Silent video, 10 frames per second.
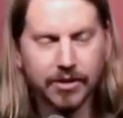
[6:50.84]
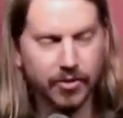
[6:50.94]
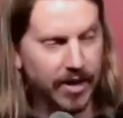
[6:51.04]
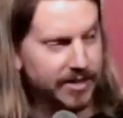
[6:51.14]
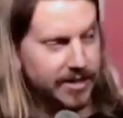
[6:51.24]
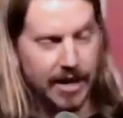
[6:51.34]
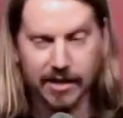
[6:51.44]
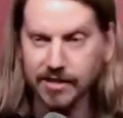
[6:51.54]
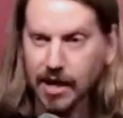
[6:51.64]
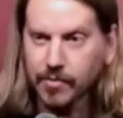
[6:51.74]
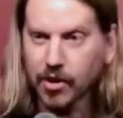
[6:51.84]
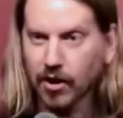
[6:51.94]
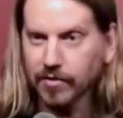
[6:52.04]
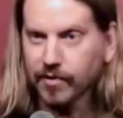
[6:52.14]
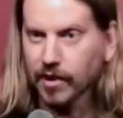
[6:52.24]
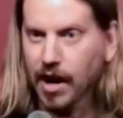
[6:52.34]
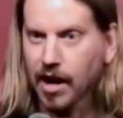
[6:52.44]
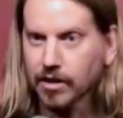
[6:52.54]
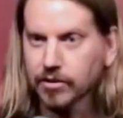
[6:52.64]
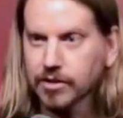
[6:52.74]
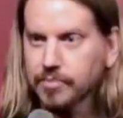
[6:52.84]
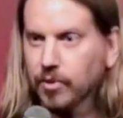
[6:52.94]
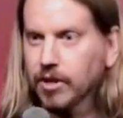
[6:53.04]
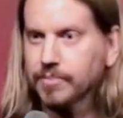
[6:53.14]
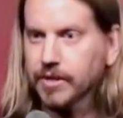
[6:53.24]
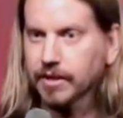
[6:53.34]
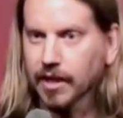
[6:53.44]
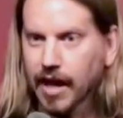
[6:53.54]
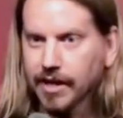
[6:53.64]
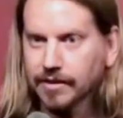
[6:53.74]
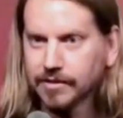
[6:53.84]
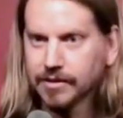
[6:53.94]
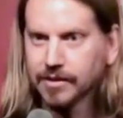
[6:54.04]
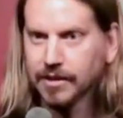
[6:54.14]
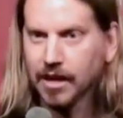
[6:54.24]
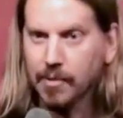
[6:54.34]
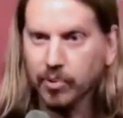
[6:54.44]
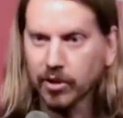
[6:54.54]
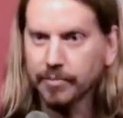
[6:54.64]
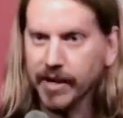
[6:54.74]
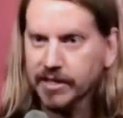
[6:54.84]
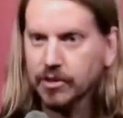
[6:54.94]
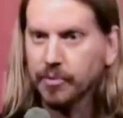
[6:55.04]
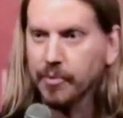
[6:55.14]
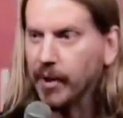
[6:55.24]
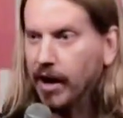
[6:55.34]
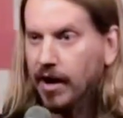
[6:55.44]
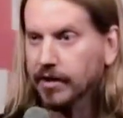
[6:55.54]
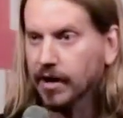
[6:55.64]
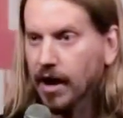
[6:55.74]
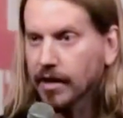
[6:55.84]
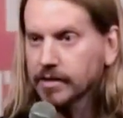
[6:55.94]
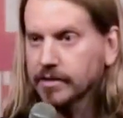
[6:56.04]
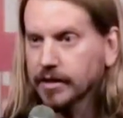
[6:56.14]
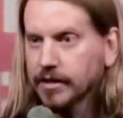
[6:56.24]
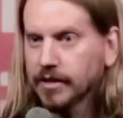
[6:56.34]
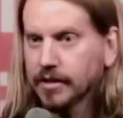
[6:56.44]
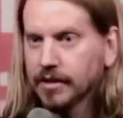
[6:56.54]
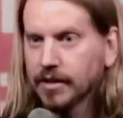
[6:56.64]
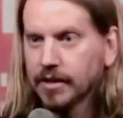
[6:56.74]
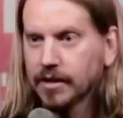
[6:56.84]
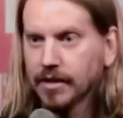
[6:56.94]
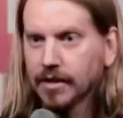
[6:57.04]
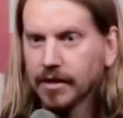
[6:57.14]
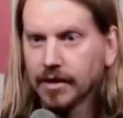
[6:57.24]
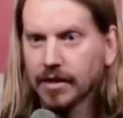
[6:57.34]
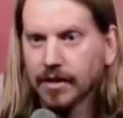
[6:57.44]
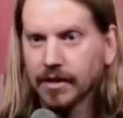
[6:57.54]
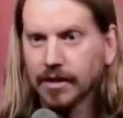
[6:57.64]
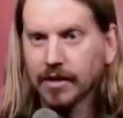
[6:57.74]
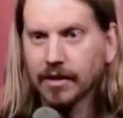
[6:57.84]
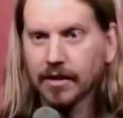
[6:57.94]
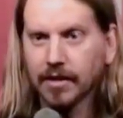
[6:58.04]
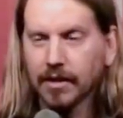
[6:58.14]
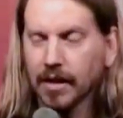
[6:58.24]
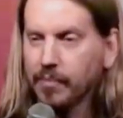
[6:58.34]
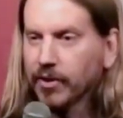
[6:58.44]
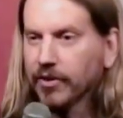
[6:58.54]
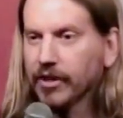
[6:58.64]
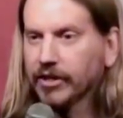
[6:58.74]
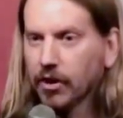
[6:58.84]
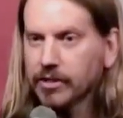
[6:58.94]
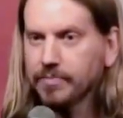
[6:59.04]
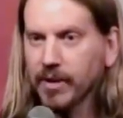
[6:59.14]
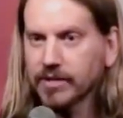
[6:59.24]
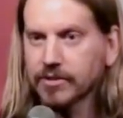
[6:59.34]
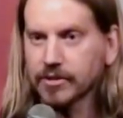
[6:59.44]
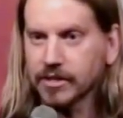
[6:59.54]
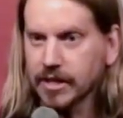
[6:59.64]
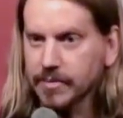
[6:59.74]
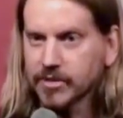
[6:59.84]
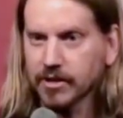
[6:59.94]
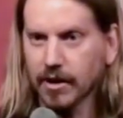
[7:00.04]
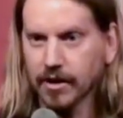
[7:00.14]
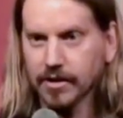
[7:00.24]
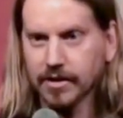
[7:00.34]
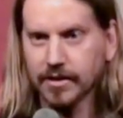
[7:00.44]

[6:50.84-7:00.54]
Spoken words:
So I see that same car full of hot girls pull up to the light. I pull up next to them in my Honda Odyssey. I put on the Ghostbusters theme song.